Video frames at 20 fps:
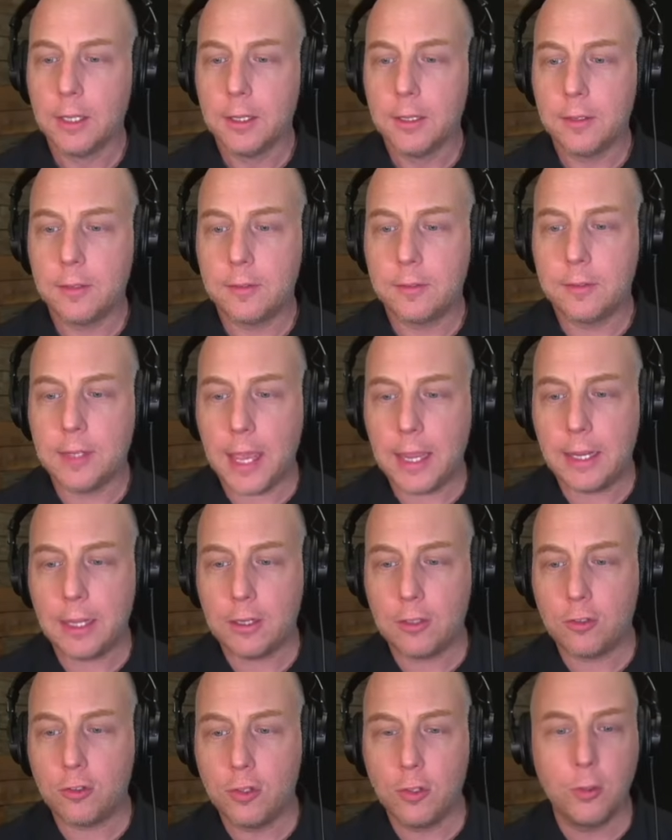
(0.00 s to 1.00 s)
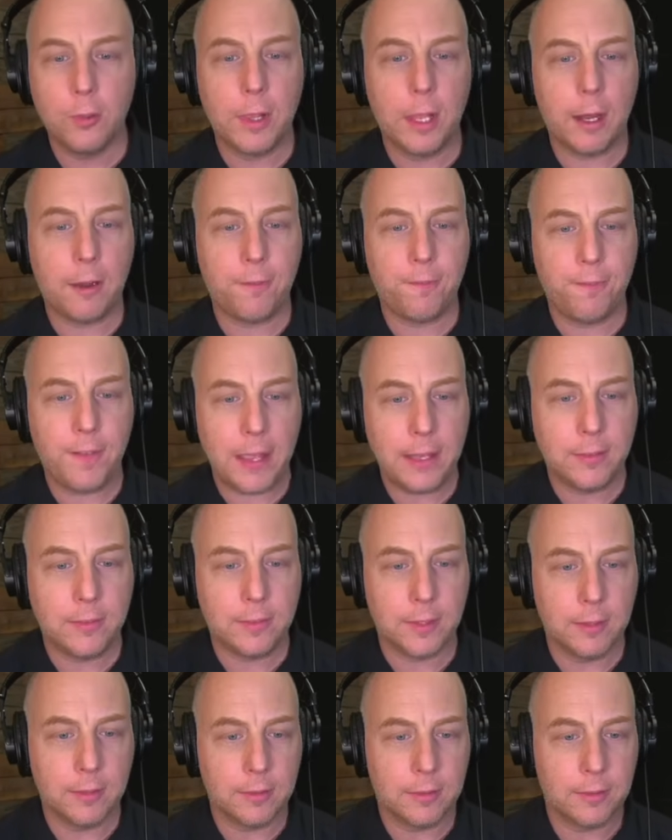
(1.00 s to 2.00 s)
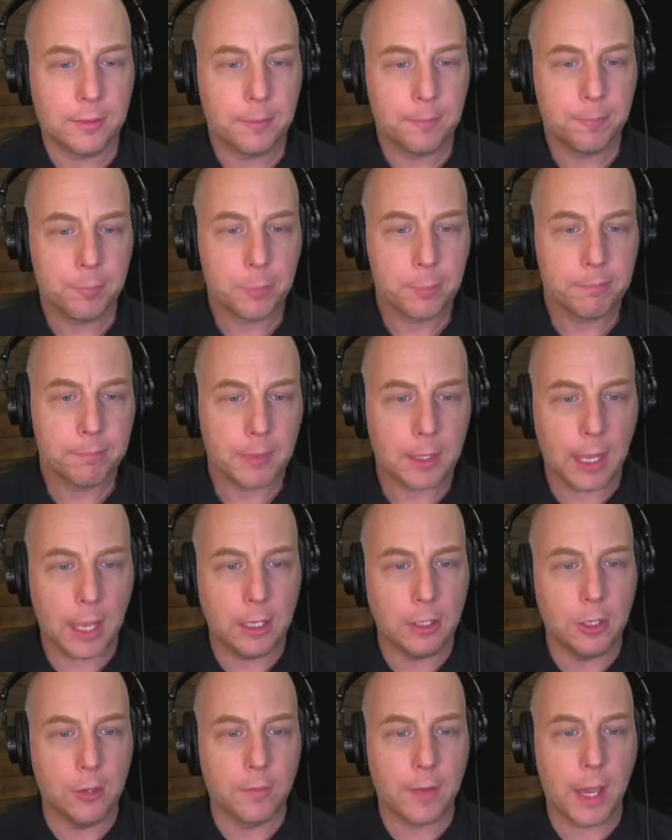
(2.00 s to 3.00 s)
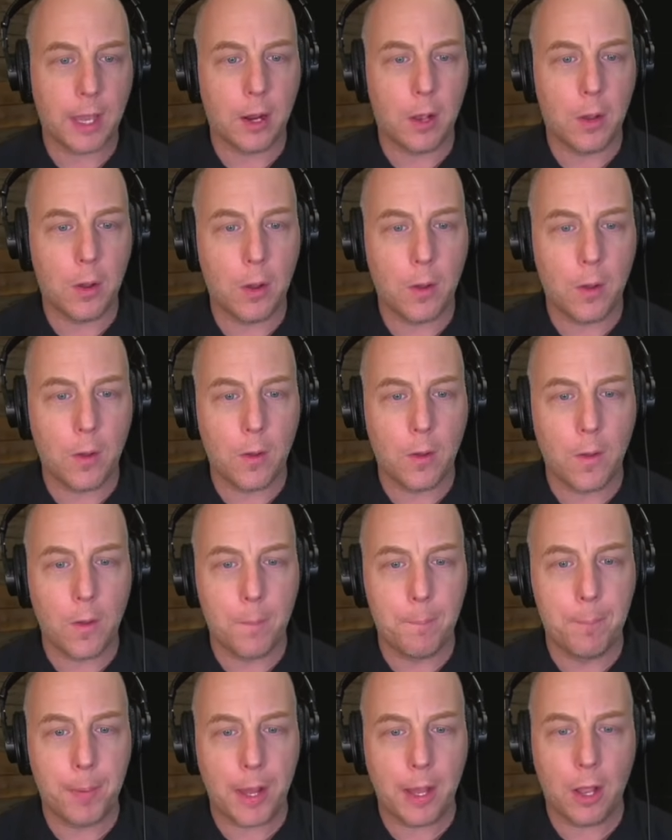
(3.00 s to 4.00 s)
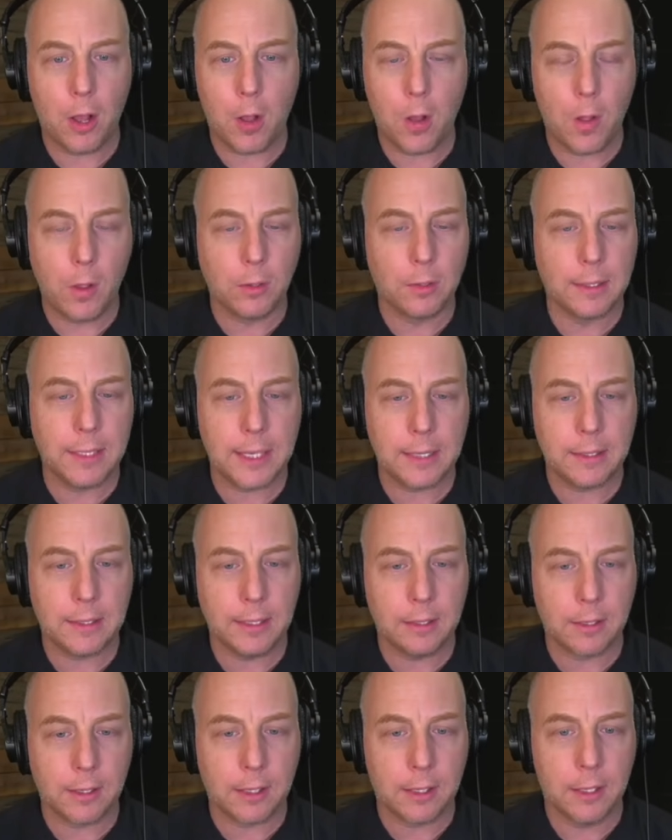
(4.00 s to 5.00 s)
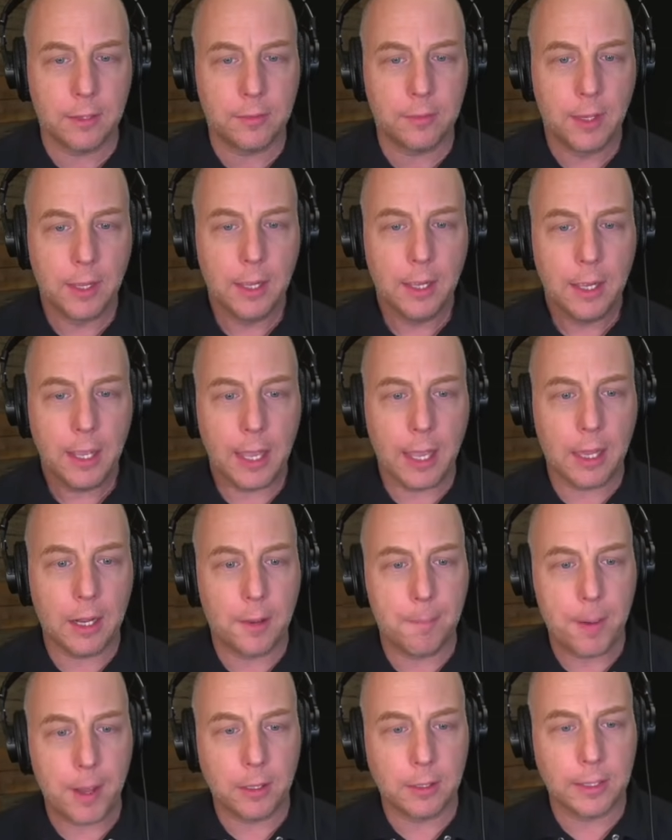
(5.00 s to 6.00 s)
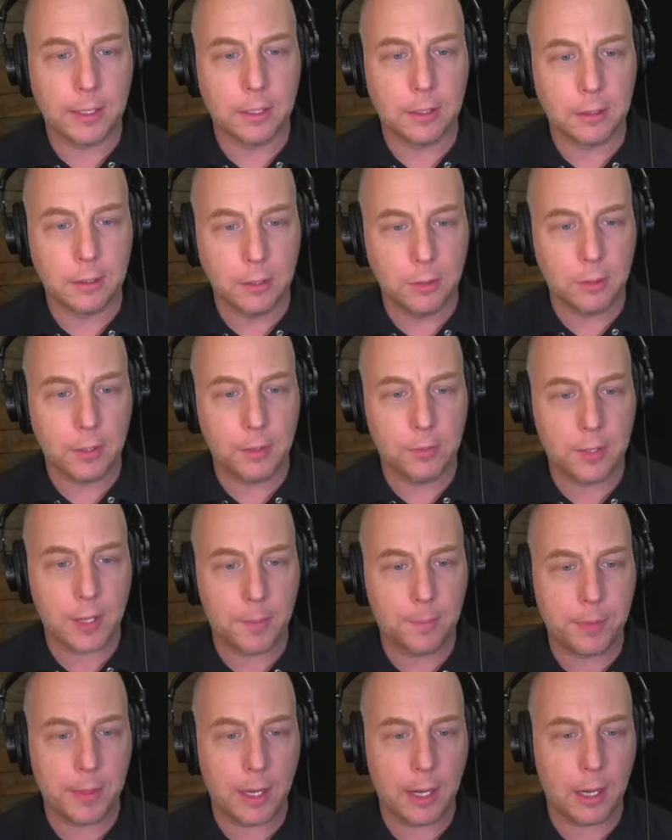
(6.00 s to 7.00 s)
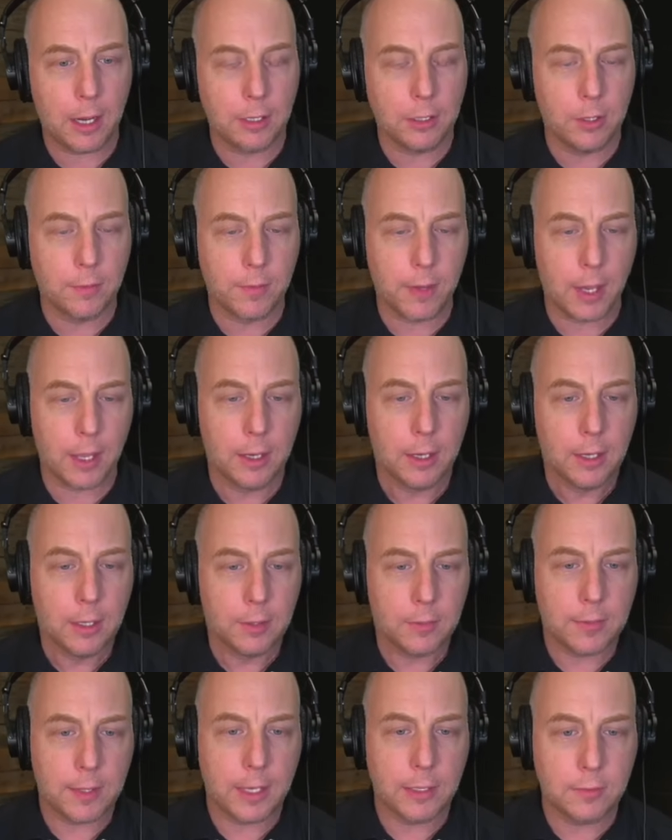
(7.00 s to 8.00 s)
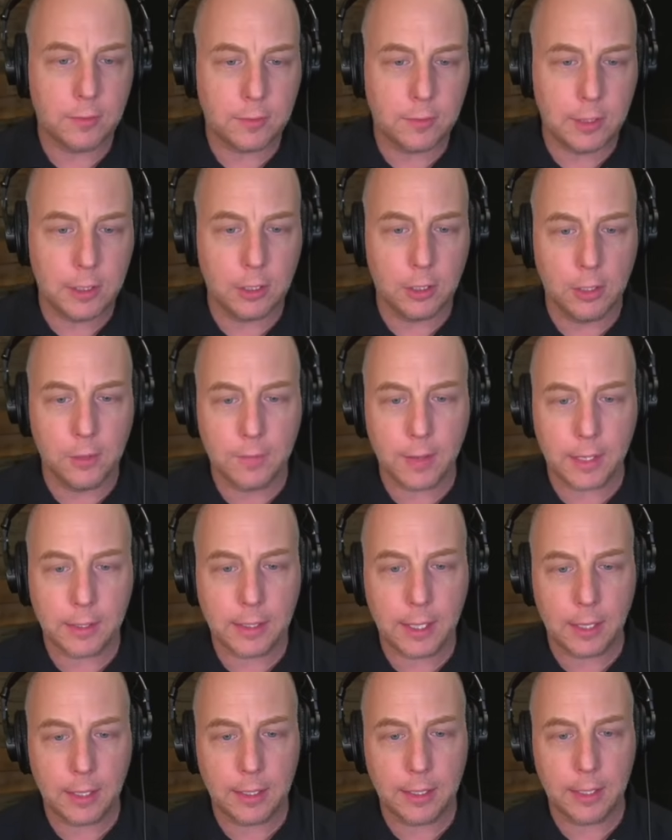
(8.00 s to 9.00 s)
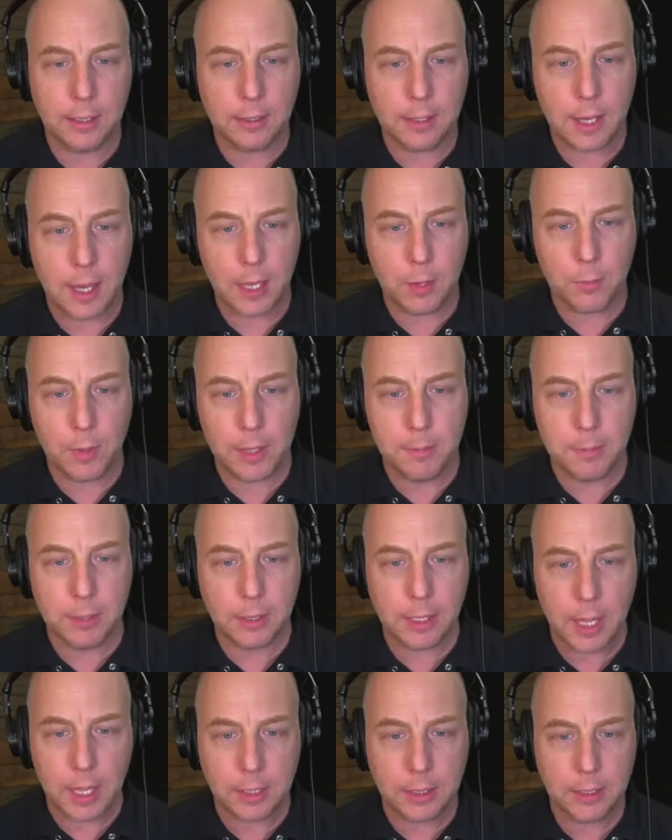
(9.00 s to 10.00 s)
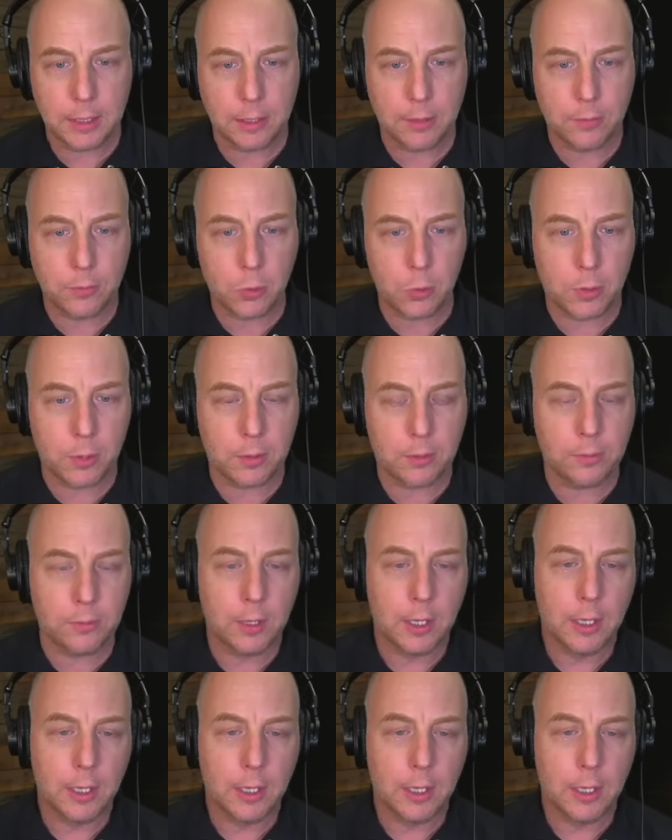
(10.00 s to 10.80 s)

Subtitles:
Say it to their faces. And you've got a whole litany. Look at this. Anna Paulina Luna's up there. You've got Sage Steele. You've got Kellyanne Conway. Melania, of course.